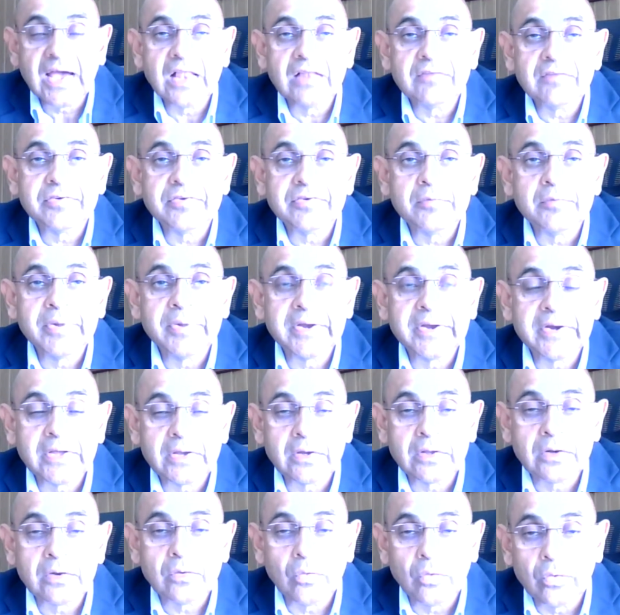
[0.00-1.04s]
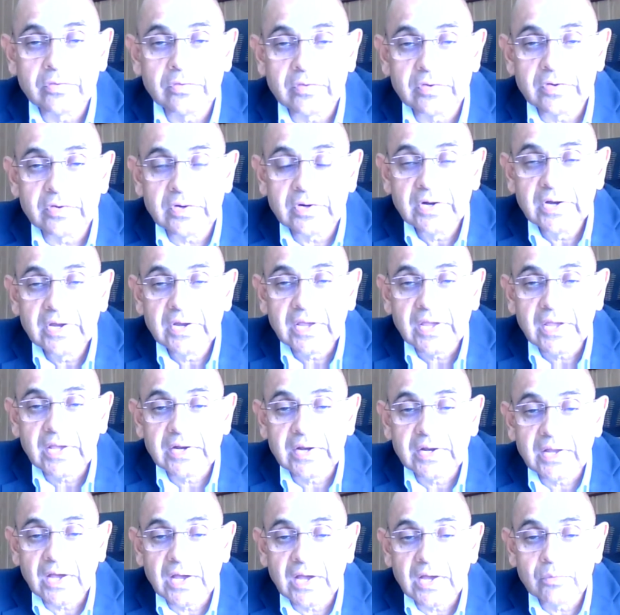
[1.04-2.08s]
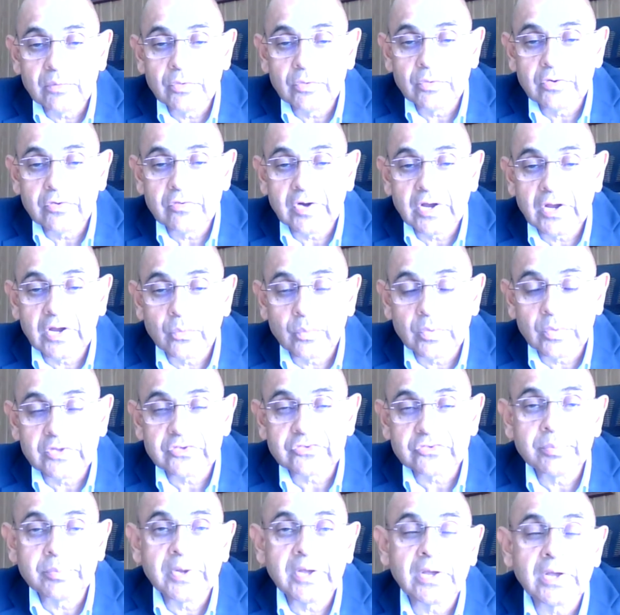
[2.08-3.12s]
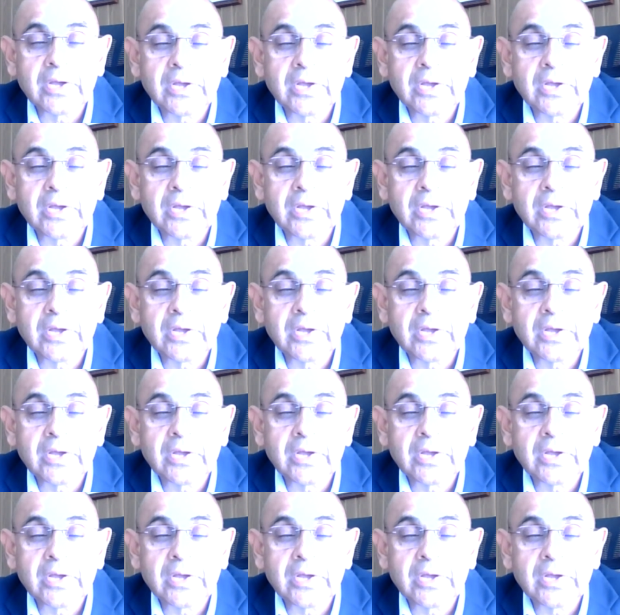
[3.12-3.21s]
alphabetical order. And I would request my